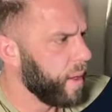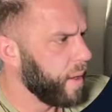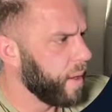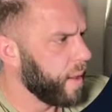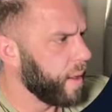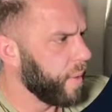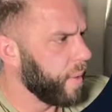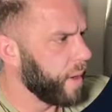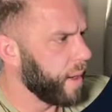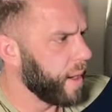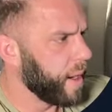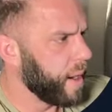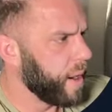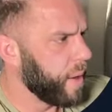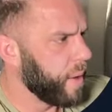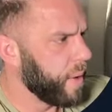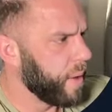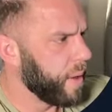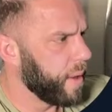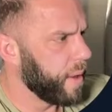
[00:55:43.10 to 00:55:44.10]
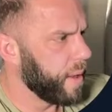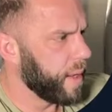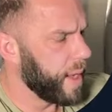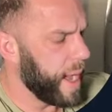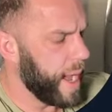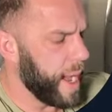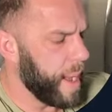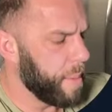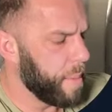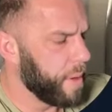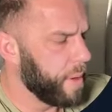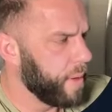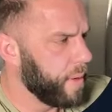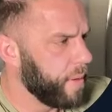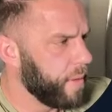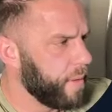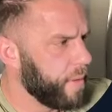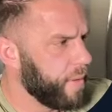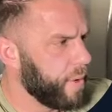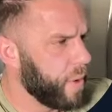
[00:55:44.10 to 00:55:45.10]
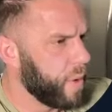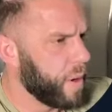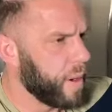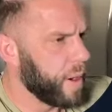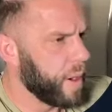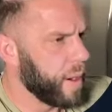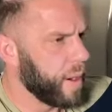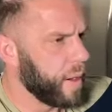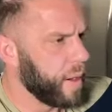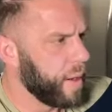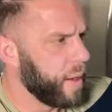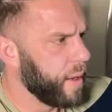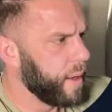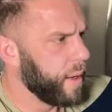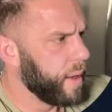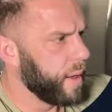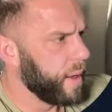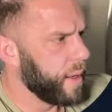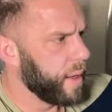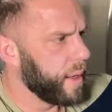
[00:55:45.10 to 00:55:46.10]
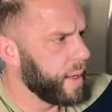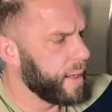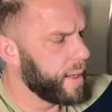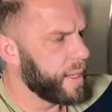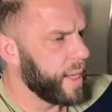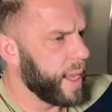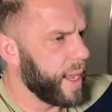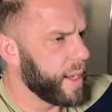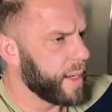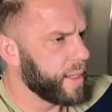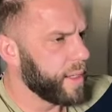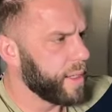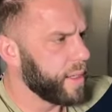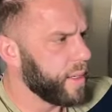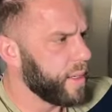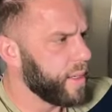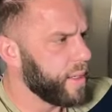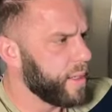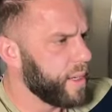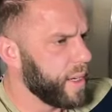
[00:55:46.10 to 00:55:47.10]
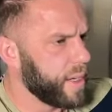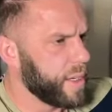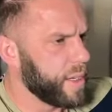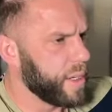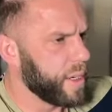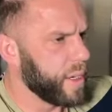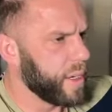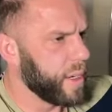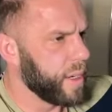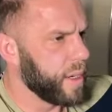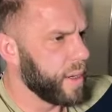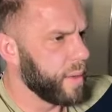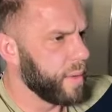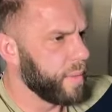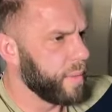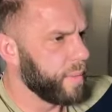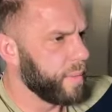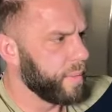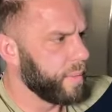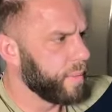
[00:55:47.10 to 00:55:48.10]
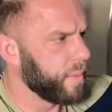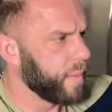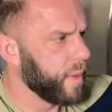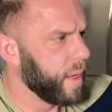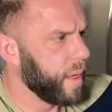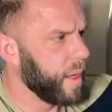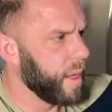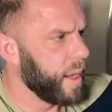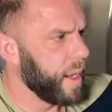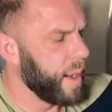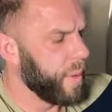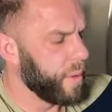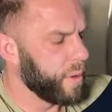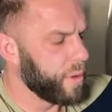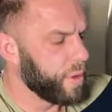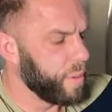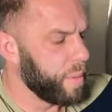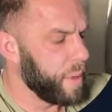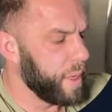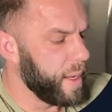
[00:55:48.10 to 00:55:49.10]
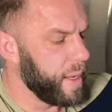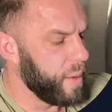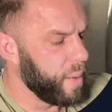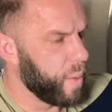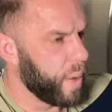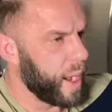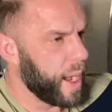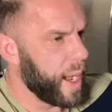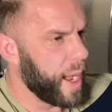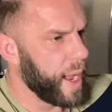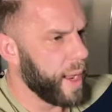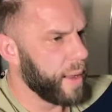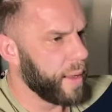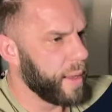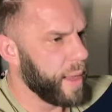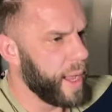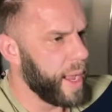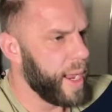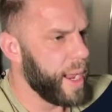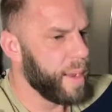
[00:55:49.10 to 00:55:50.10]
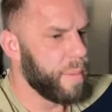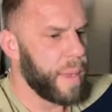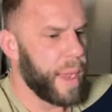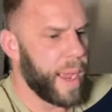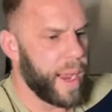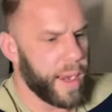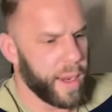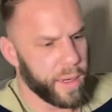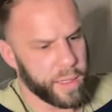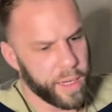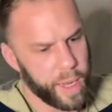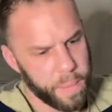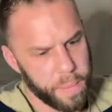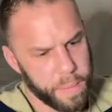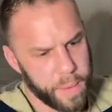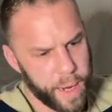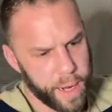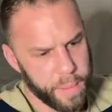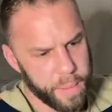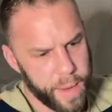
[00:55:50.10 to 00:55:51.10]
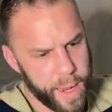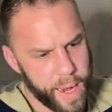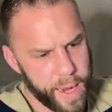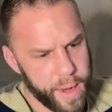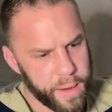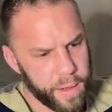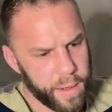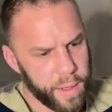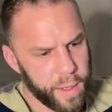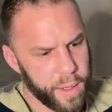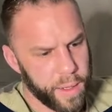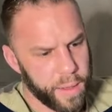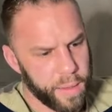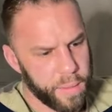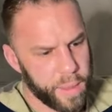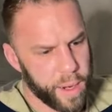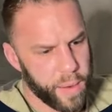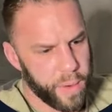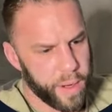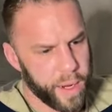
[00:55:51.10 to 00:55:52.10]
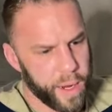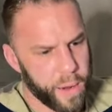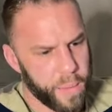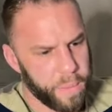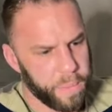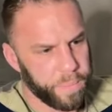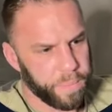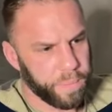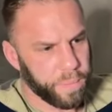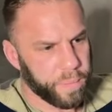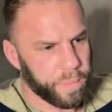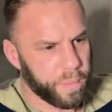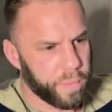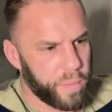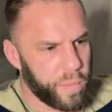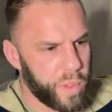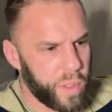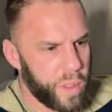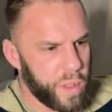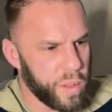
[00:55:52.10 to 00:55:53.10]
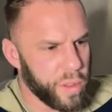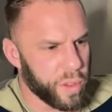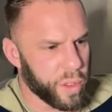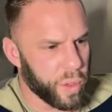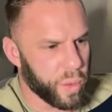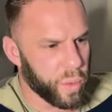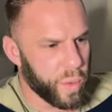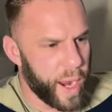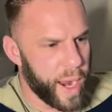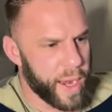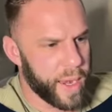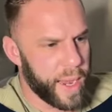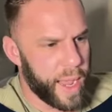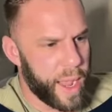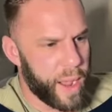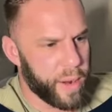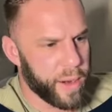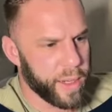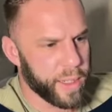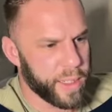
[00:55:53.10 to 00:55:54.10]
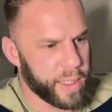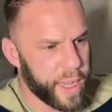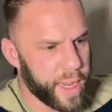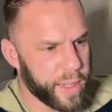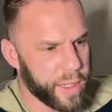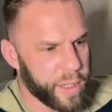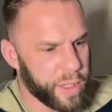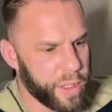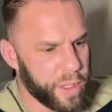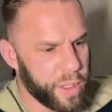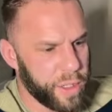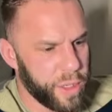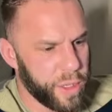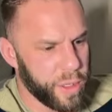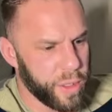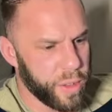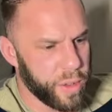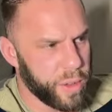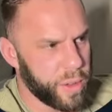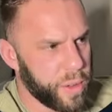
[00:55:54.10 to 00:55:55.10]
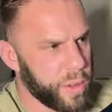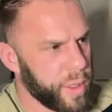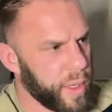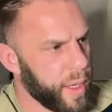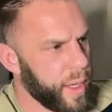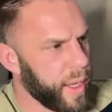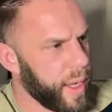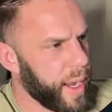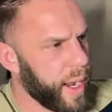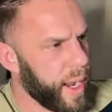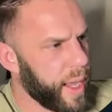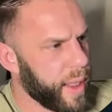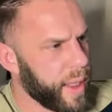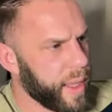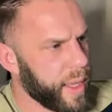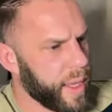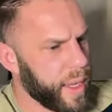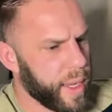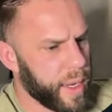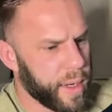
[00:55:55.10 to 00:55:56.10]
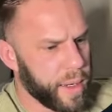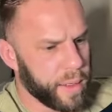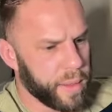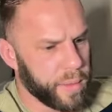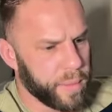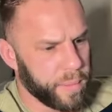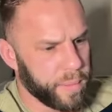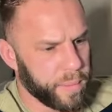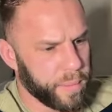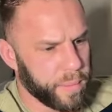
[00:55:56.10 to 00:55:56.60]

There we go. Gap four, text center, and we'll do PY eight. Padding top and bottom eight. There we go. So right now it is set to two and then